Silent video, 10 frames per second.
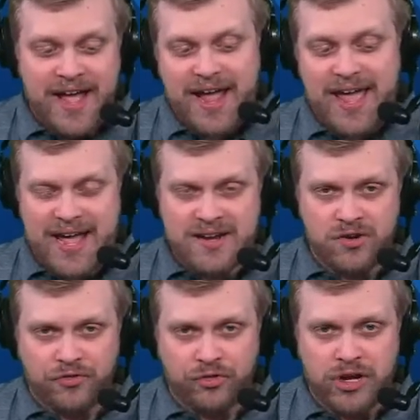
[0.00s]
and
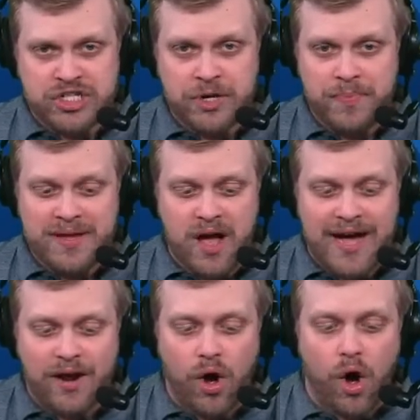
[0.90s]
free shipping
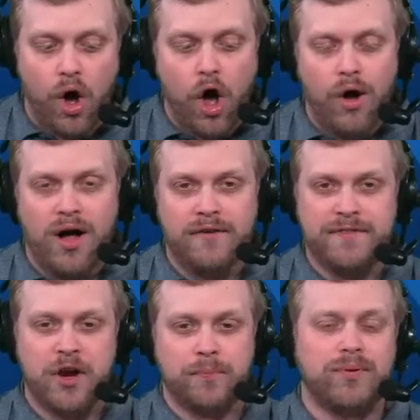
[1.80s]
on all of
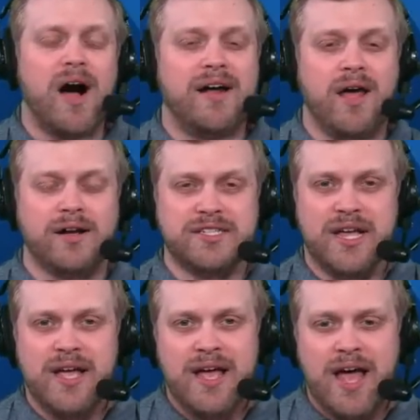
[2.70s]
their products
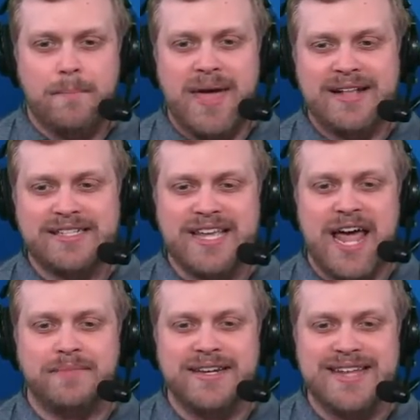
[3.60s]
at
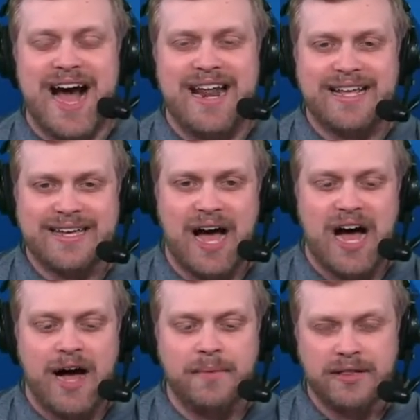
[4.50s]
manscaped dot
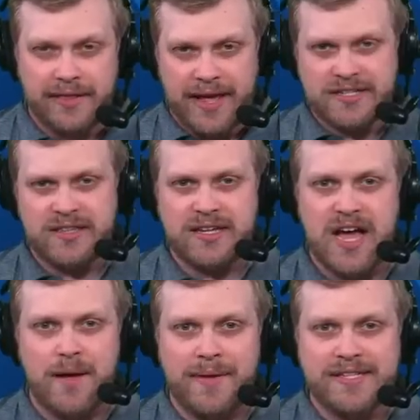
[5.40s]
com. Links in the
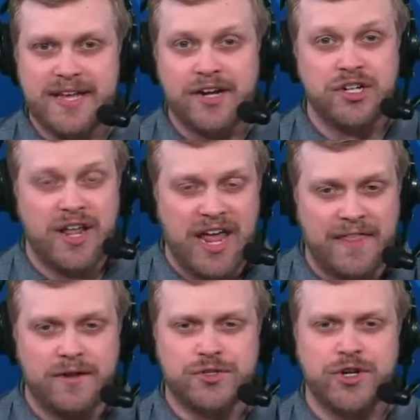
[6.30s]
comment section
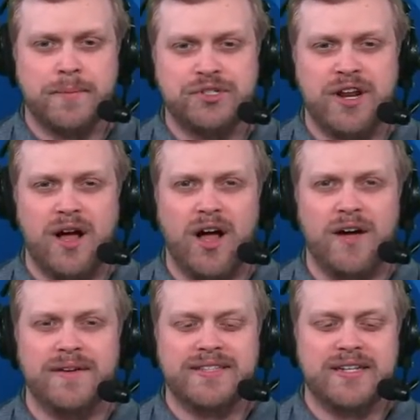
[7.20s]
and the description
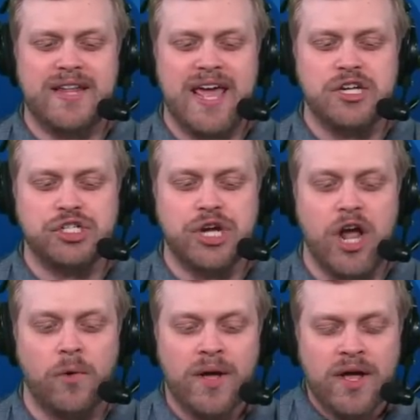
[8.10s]
of today's
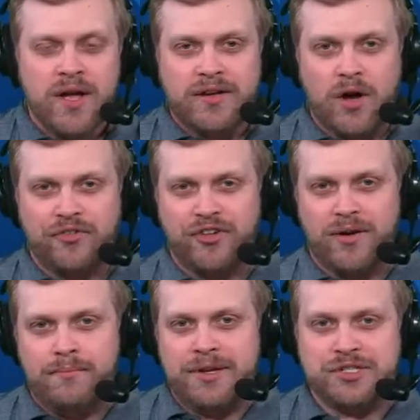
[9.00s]
show. Go
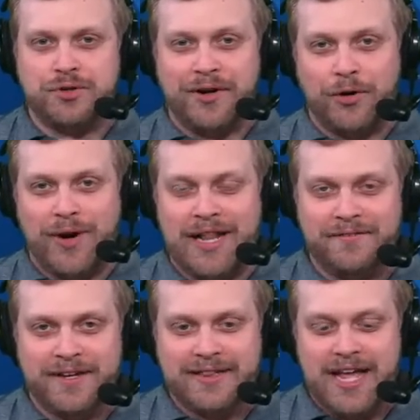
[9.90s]
from Mister
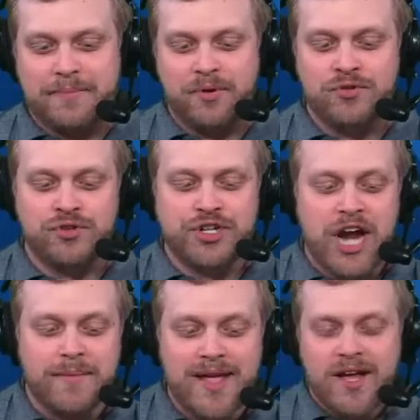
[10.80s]
Irrelevant, like producer
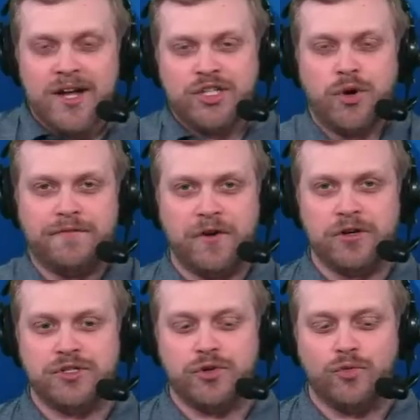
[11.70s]
Jeremy, to a
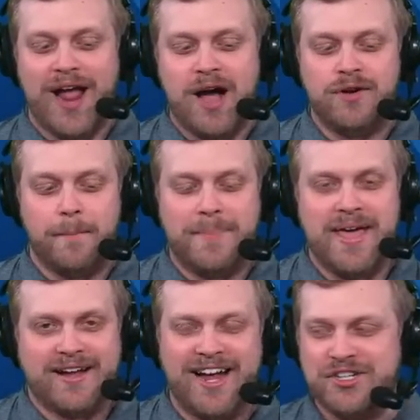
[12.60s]
first-round
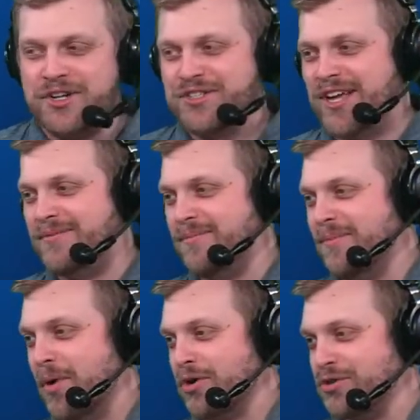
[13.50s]
pick. I should have said
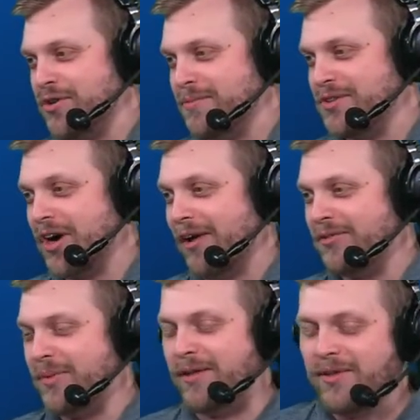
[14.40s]
Marshall. I'm sorry. That
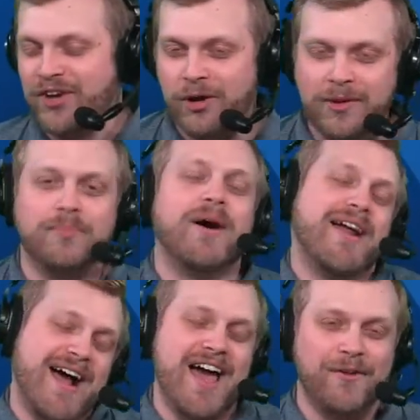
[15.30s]
was mean to me, Jeremy.
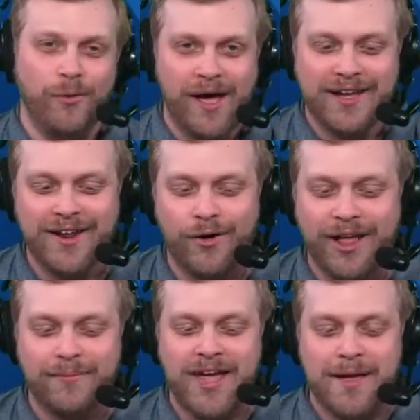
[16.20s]
But either way, you know
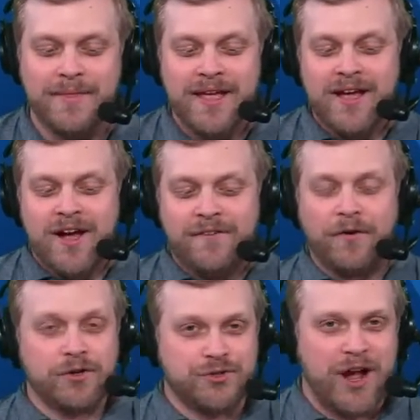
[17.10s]
what I mean.
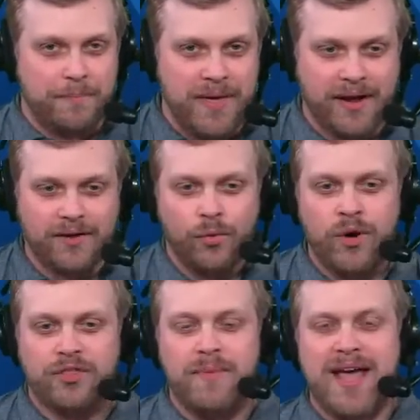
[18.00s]
First-round pick
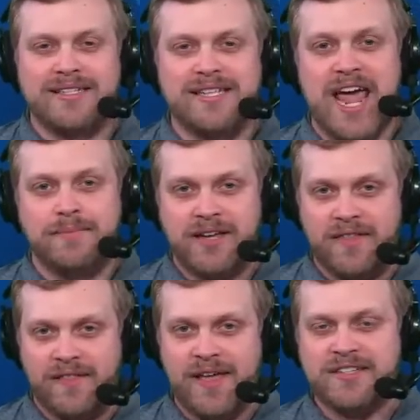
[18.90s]
with Manscaped.
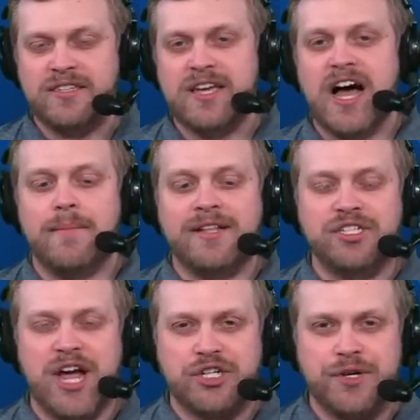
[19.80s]
Again, that links in the comment
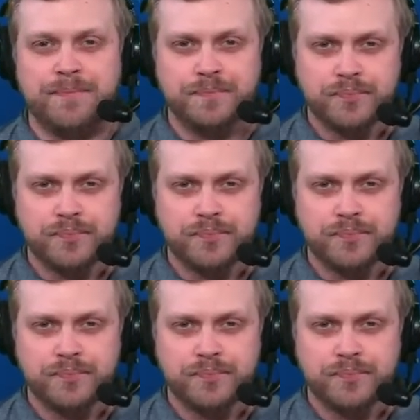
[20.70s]
section